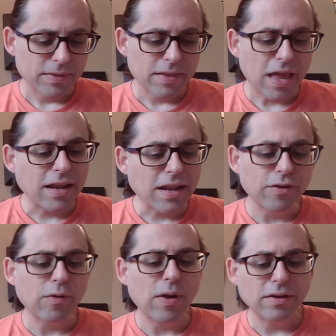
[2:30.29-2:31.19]
That has a
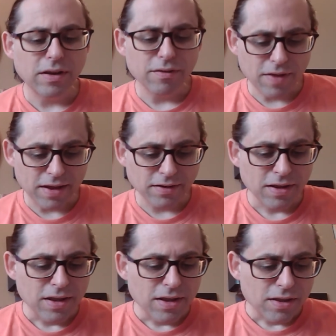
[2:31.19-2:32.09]
grounding effect.
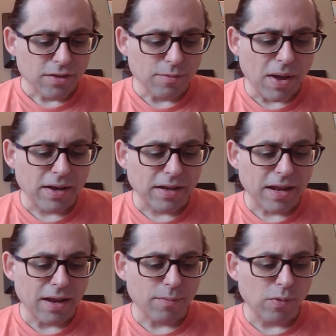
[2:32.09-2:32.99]
The body
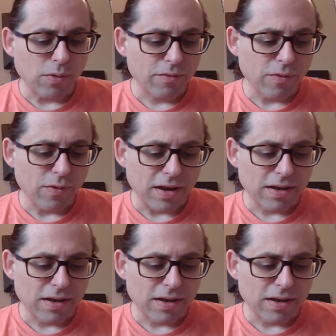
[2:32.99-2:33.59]
can't proliferate,